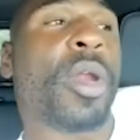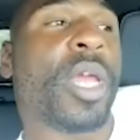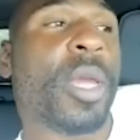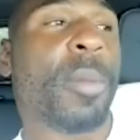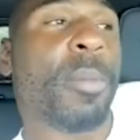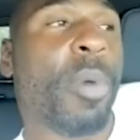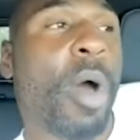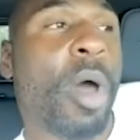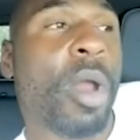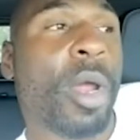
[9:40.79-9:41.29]
he
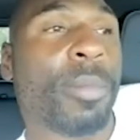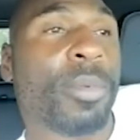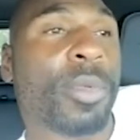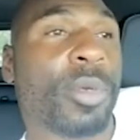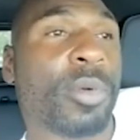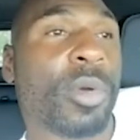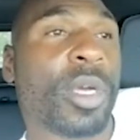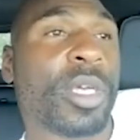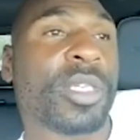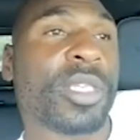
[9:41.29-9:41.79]
brought up
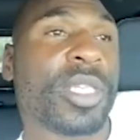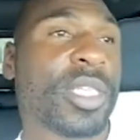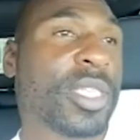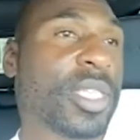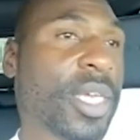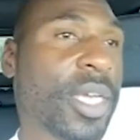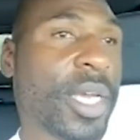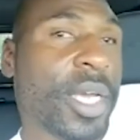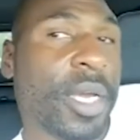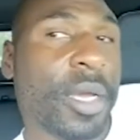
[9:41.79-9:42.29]
to us, he
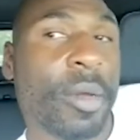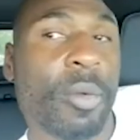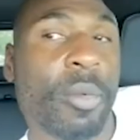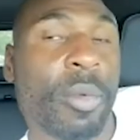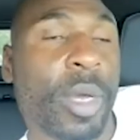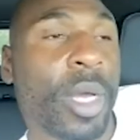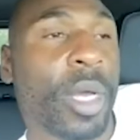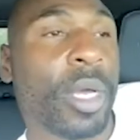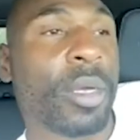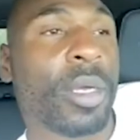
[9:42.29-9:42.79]
said,
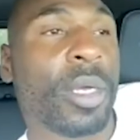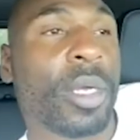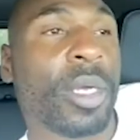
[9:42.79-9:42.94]
well,